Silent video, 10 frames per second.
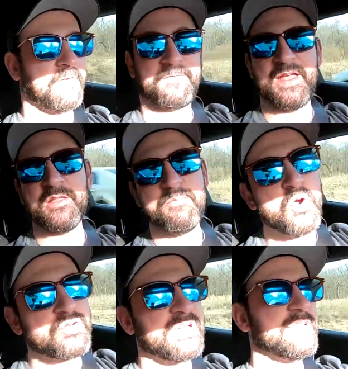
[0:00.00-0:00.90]
you're feeling
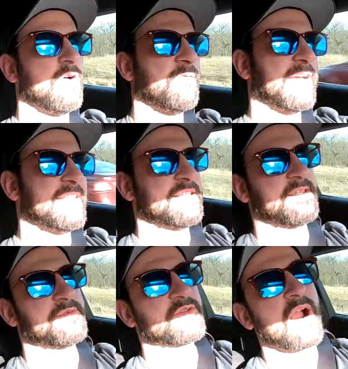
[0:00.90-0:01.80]
moochy, don't forget to
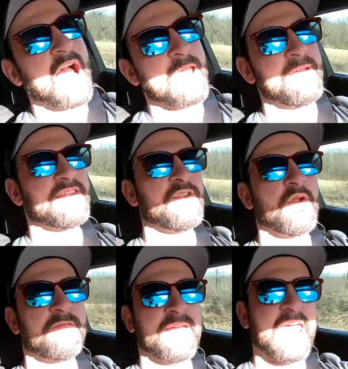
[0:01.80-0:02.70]
subscribe, hit the
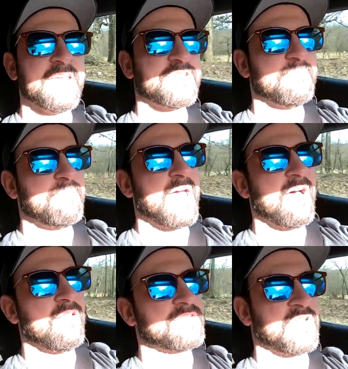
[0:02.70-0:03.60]
notification
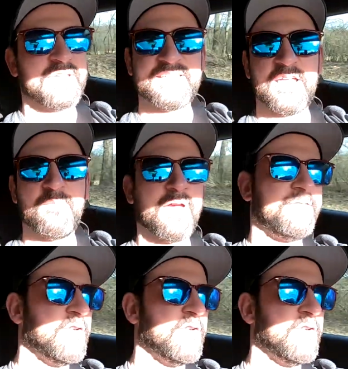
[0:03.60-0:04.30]
bell so you can see all my